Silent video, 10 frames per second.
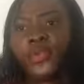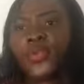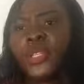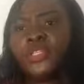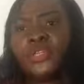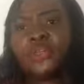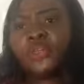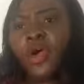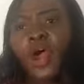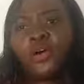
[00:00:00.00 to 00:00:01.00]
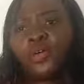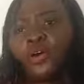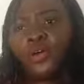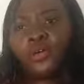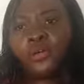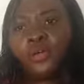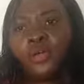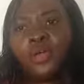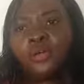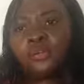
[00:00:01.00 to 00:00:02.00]
We don't know how long
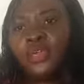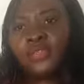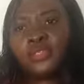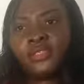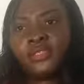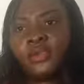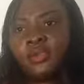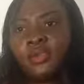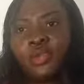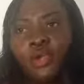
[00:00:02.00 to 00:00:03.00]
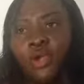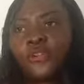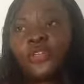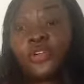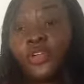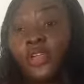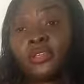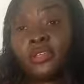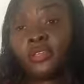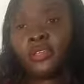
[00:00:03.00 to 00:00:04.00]
this COVID
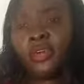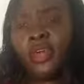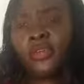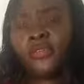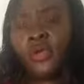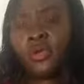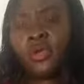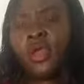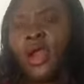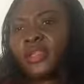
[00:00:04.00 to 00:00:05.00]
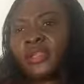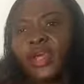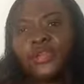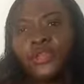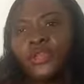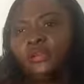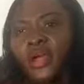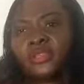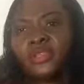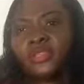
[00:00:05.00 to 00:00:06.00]
crisis is going for. And can you
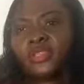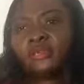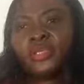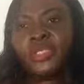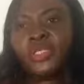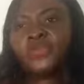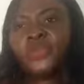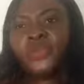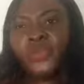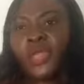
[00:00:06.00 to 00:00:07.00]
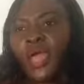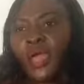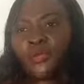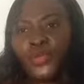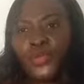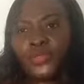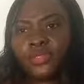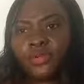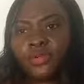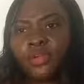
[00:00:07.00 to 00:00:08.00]
imagine somebody living with their
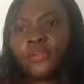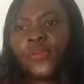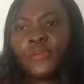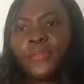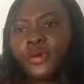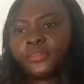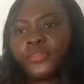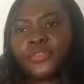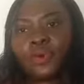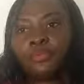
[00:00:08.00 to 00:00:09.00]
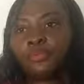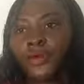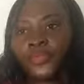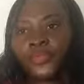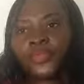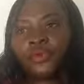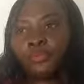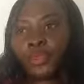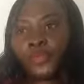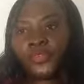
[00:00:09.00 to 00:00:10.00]
abuser for months and months and
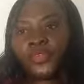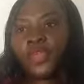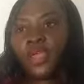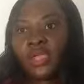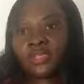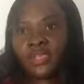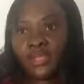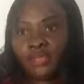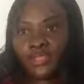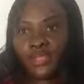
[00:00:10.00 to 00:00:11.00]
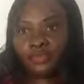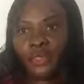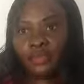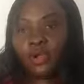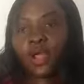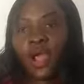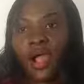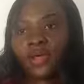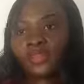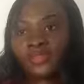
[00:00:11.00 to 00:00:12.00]
months? It's unacceptable.
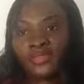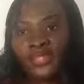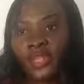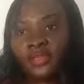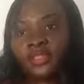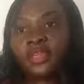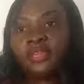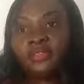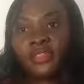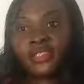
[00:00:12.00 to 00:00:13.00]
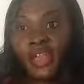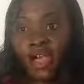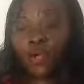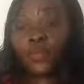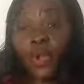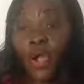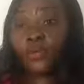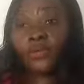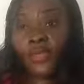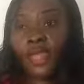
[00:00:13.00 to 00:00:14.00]
As I've said, there's help
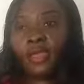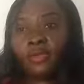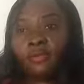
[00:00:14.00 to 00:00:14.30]
out there.